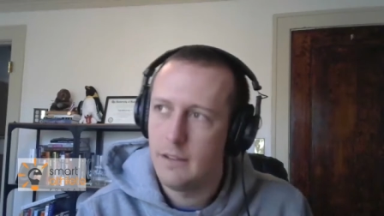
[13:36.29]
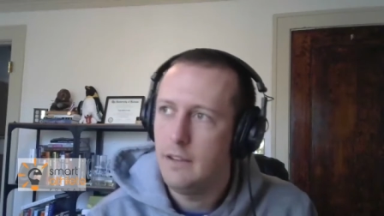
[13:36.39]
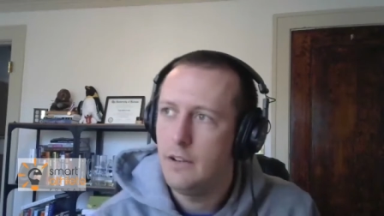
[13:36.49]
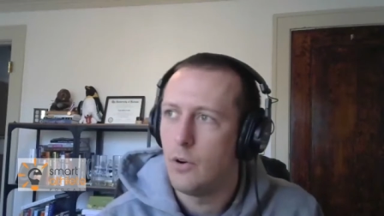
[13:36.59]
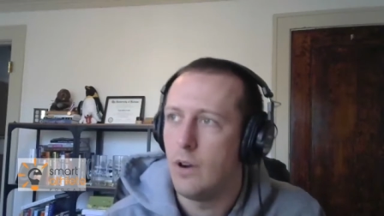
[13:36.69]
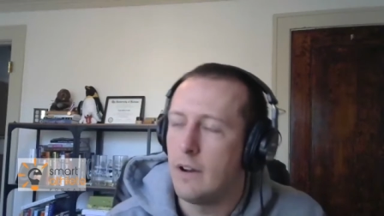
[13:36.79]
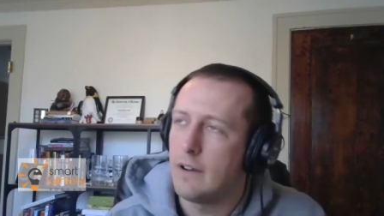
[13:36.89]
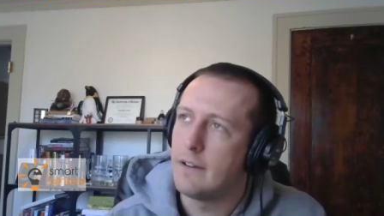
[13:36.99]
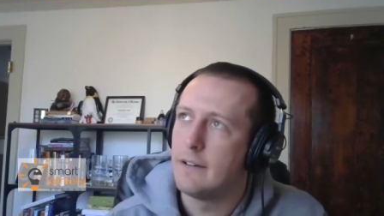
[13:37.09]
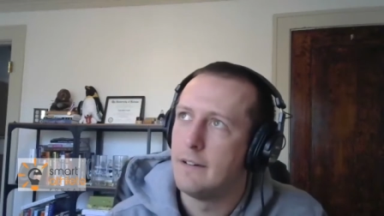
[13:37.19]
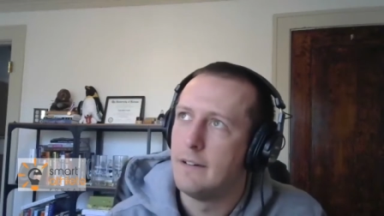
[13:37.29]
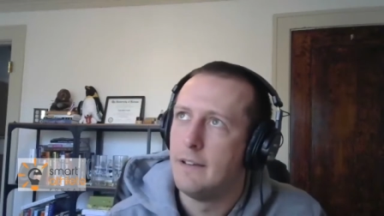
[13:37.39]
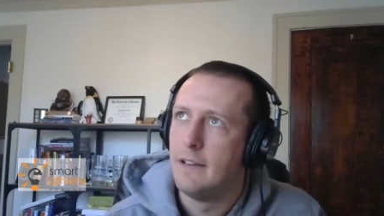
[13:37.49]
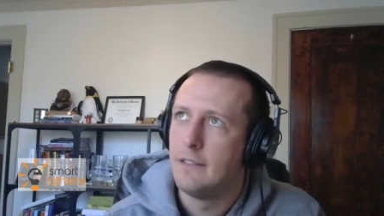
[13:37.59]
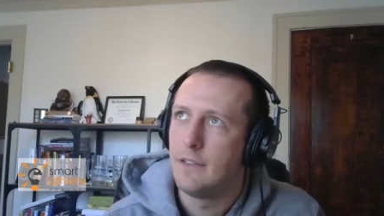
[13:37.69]
you know,
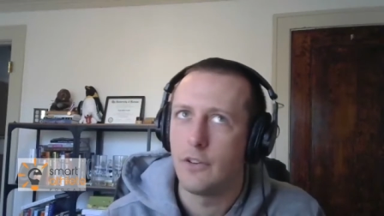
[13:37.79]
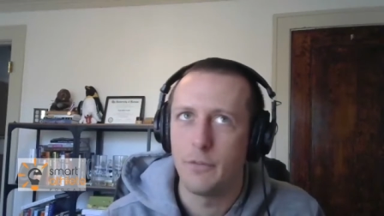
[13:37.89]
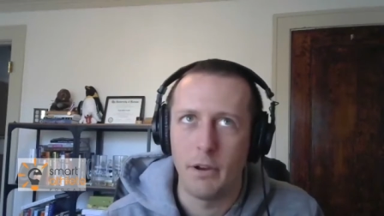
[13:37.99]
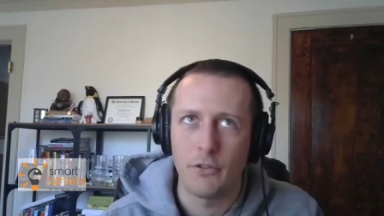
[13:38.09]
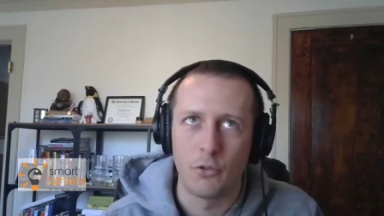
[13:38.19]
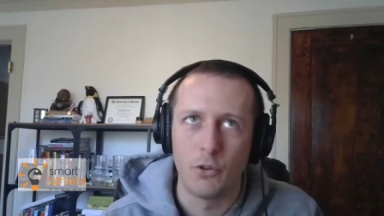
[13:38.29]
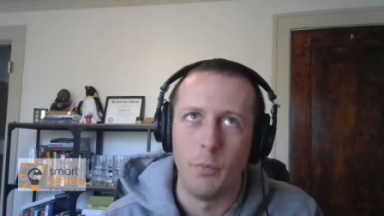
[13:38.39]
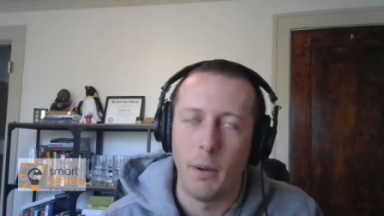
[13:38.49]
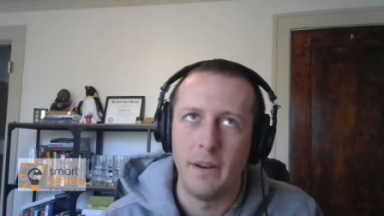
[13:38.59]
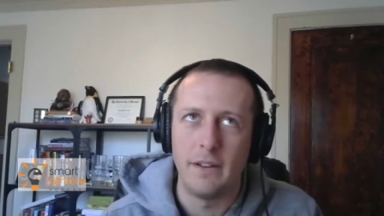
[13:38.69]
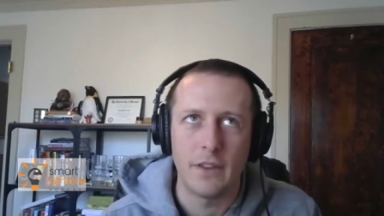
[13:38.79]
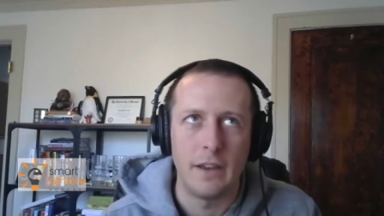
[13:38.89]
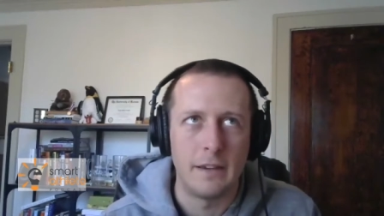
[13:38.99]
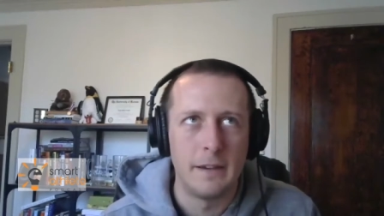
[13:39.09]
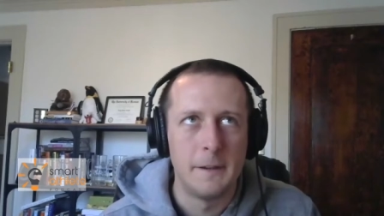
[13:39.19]
they're a special group. I mean, it's
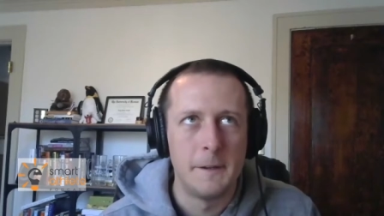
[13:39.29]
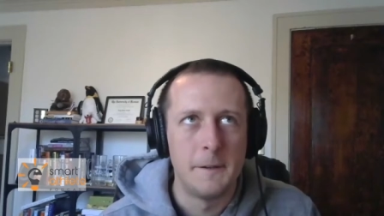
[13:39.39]
like